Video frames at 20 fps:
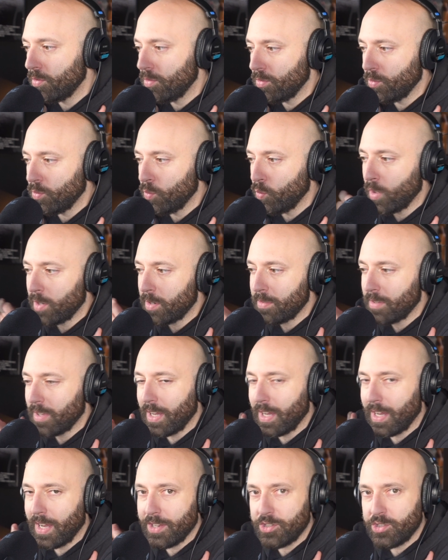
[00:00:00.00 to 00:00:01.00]
what
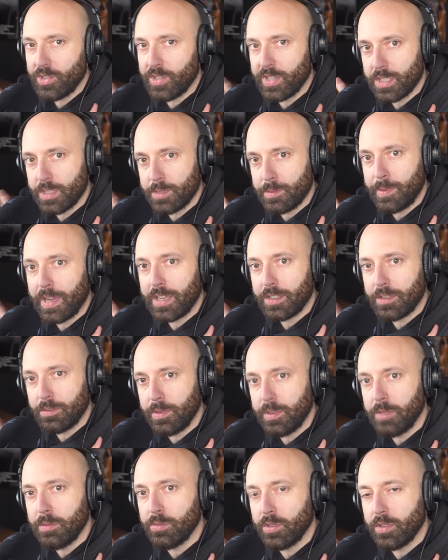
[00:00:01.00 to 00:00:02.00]
I should expect
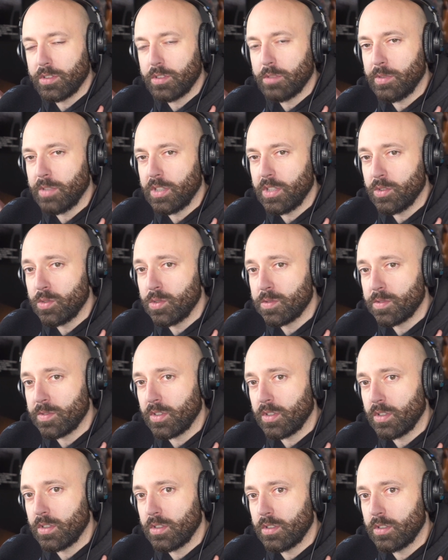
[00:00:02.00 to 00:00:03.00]
people to be
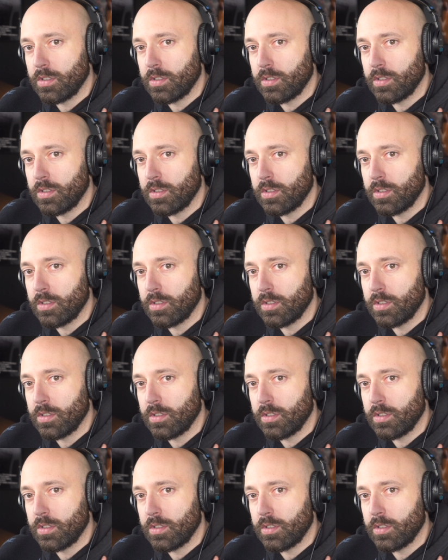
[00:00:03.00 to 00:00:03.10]
useful.